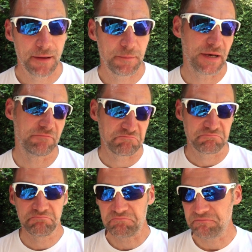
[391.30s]
But
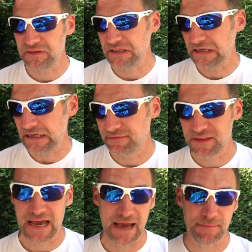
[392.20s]
yeah,
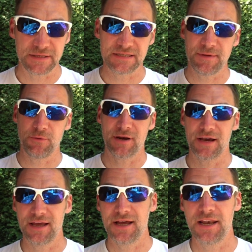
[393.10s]
that happened to me when
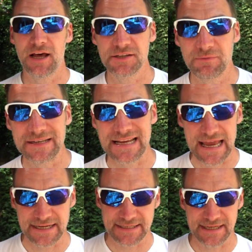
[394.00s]
I last went to
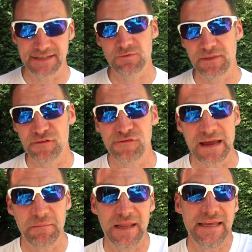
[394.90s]
Hastings with the
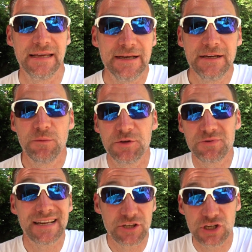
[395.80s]
family, which
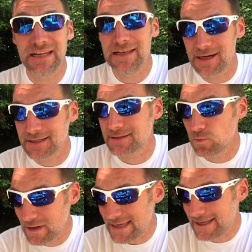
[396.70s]
was actually last
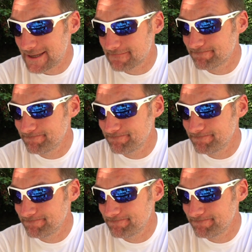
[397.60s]
week.